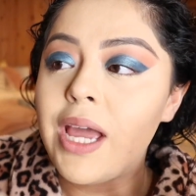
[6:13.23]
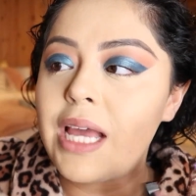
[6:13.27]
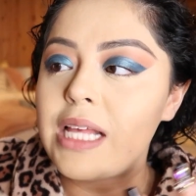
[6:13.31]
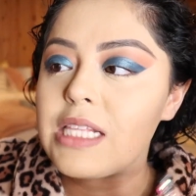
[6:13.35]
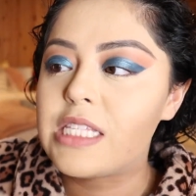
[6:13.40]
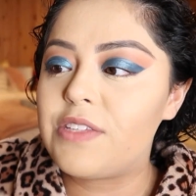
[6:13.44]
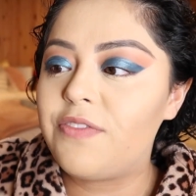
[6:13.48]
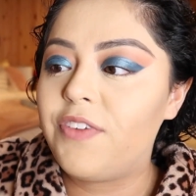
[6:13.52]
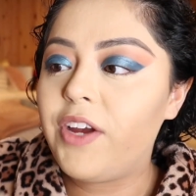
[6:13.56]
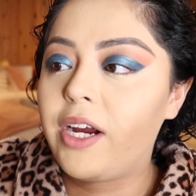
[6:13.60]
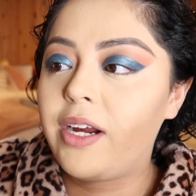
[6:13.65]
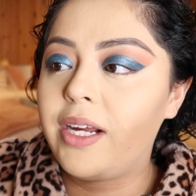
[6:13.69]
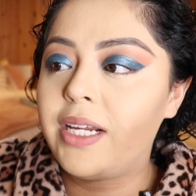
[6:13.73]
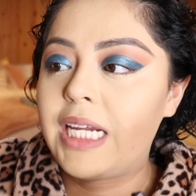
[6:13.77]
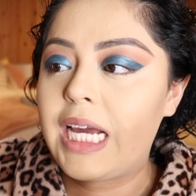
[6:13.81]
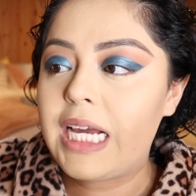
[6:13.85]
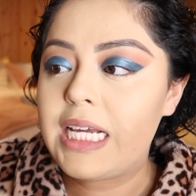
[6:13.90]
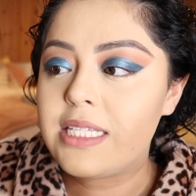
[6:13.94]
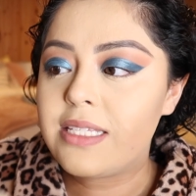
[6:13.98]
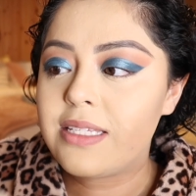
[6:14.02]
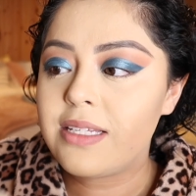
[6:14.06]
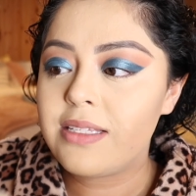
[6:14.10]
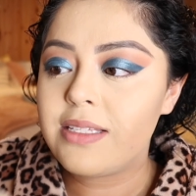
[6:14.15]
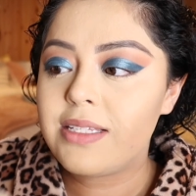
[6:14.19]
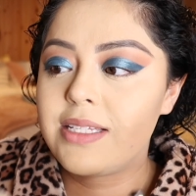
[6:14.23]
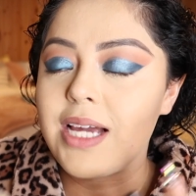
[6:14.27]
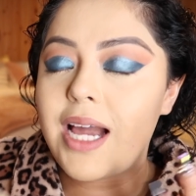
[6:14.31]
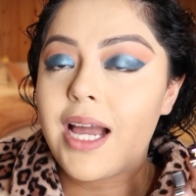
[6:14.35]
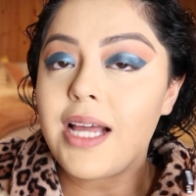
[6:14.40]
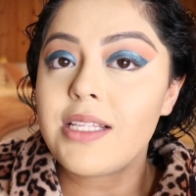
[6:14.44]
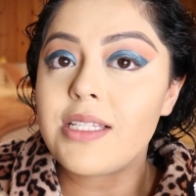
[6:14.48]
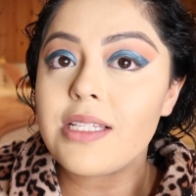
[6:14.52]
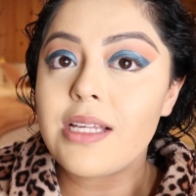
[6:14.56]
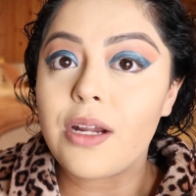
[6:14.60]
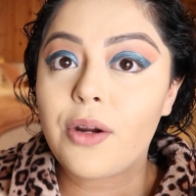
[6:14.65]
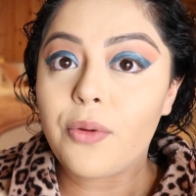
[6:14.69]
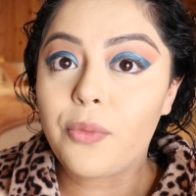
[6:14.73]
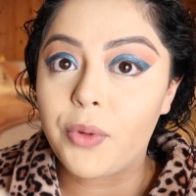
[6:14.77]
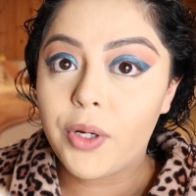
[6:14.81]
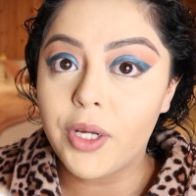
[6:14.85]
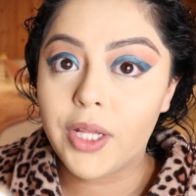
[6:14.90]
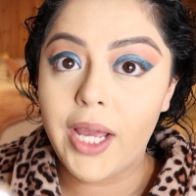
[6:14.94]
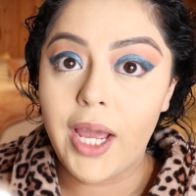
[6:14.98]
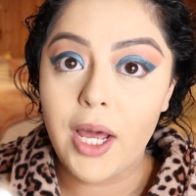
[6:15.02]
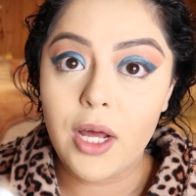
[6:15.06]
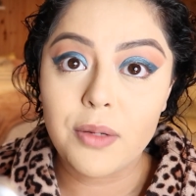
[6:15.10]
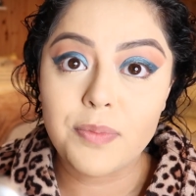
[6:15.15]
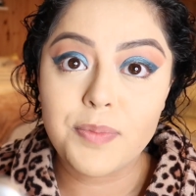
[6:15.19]
It's very nice and dense, and it
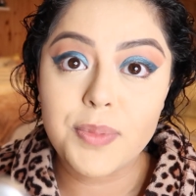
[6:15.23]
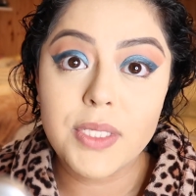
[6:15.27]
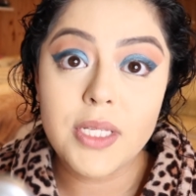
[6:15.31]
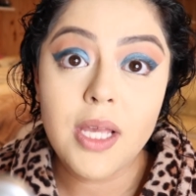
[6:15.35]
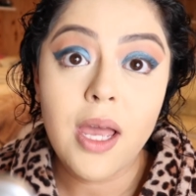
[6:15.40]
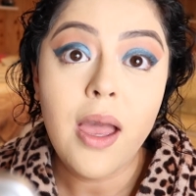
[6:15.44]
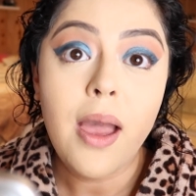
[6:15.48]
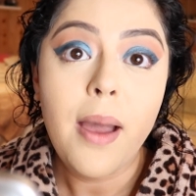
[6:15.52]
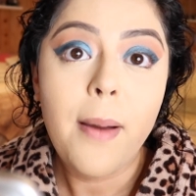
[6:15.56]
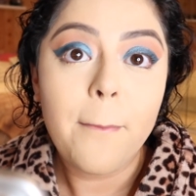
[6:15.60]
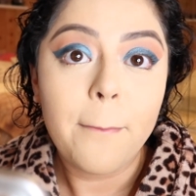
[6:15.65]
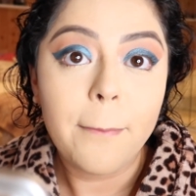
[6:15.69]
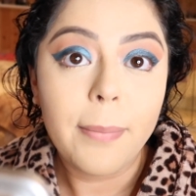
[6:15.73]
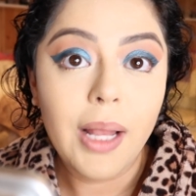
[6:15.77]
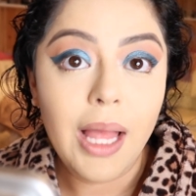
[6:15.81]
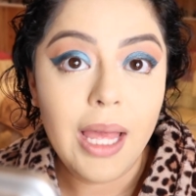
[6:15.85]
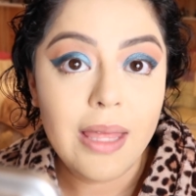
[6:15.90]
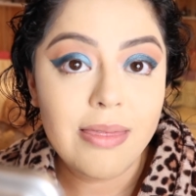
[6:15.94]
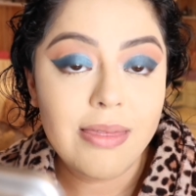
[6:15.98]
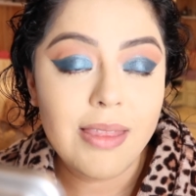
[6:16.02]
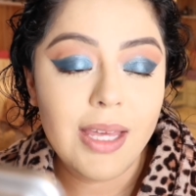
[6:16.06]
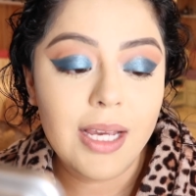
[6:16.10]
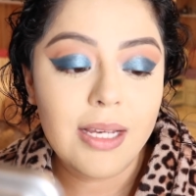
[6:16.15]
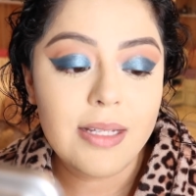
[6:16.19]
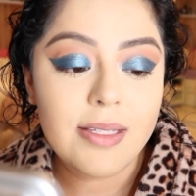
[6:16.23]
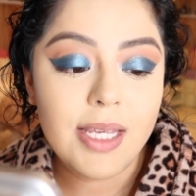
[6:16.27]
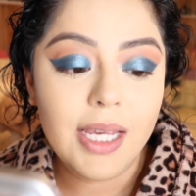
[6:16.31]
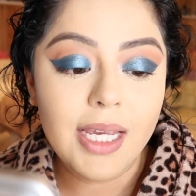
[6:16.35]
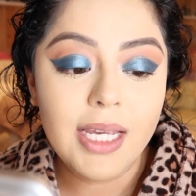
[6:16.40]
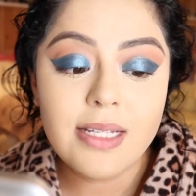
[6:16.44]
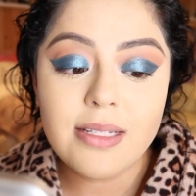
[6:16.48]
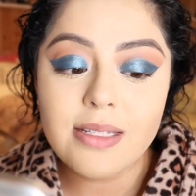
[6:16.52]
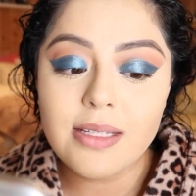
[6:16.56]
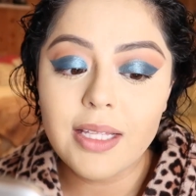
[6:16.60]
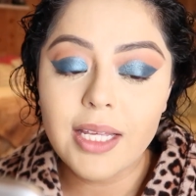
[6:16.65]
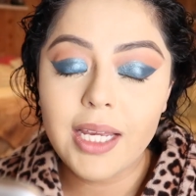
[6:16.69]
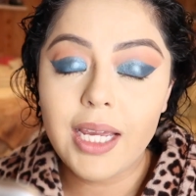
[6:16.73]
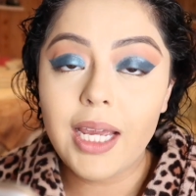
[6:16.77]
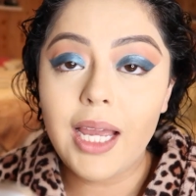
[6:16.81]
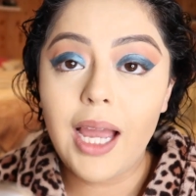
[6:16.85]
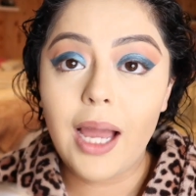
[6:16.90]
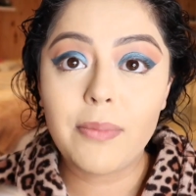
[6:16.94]
really helps blend things easily.